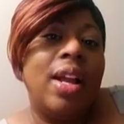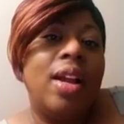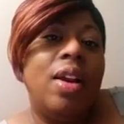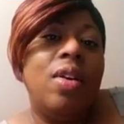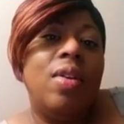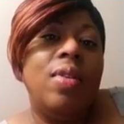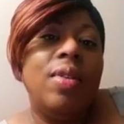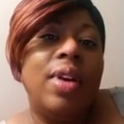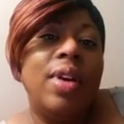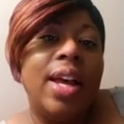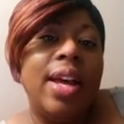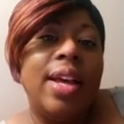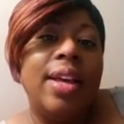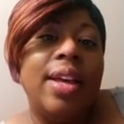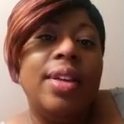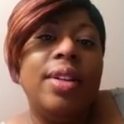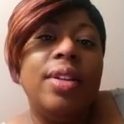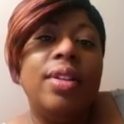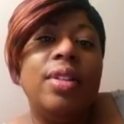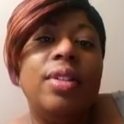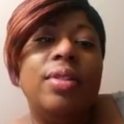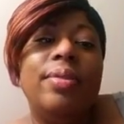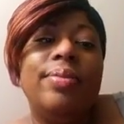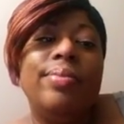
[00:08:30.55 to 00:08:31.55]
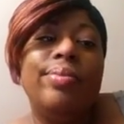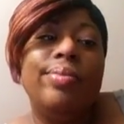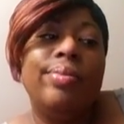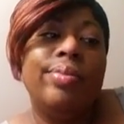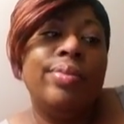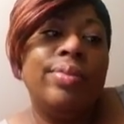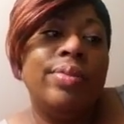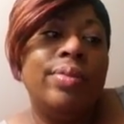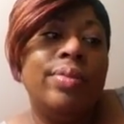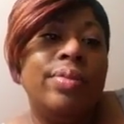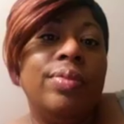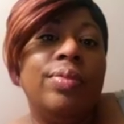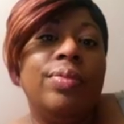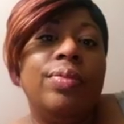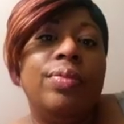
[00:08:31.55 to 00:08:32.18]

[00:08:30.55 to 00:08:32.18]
oh, okay. I